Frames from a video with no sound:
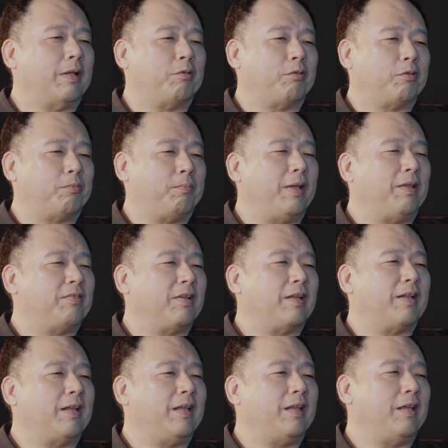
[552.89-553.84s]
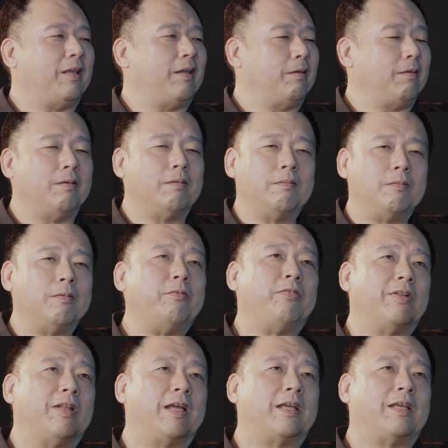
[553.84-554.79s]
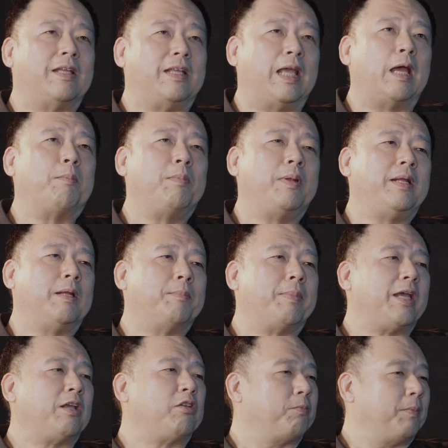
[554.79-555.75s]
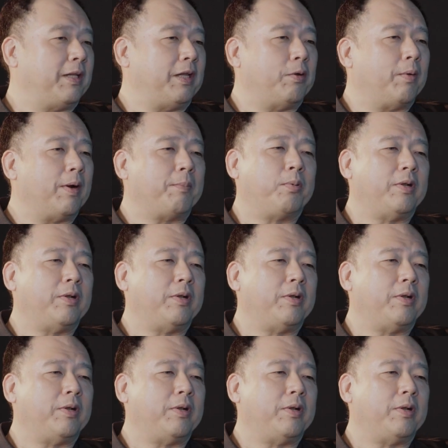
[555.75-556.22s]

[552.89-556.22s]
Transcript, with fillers: I was basically, if you like it, gambling the bank's money, right?